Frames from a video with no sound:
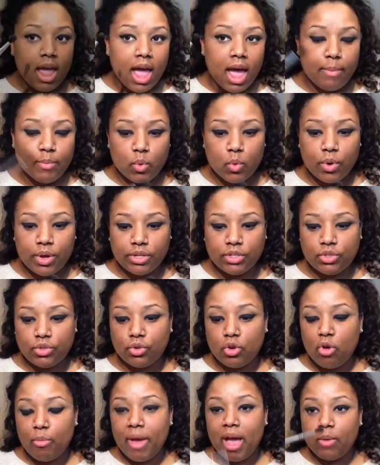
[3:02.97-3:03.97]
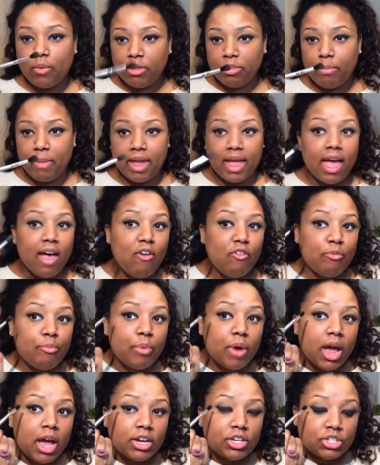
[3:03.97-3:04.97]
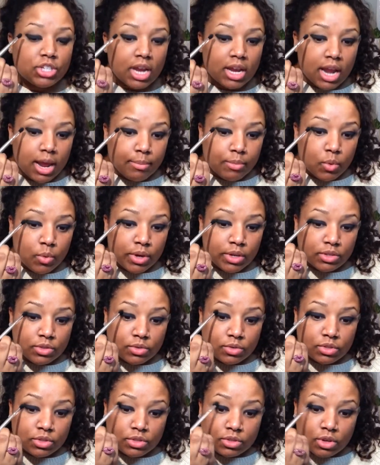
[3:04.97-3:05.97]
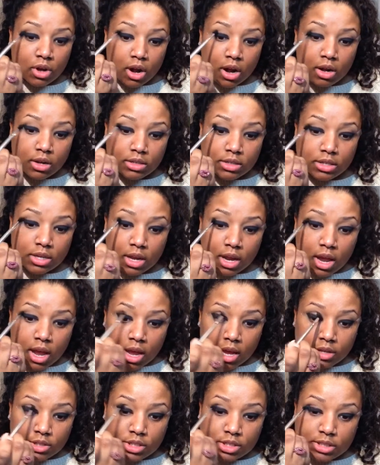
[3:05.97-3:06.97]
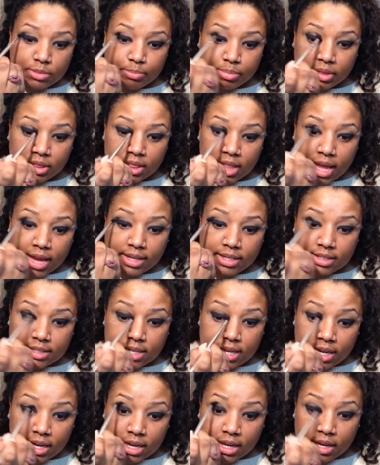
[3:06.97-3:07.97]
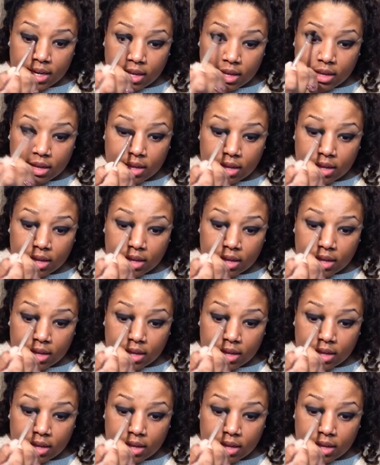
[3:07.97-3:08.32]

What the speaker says: I'm going to go back with my e.l.f. brush, and I'm going to start just blending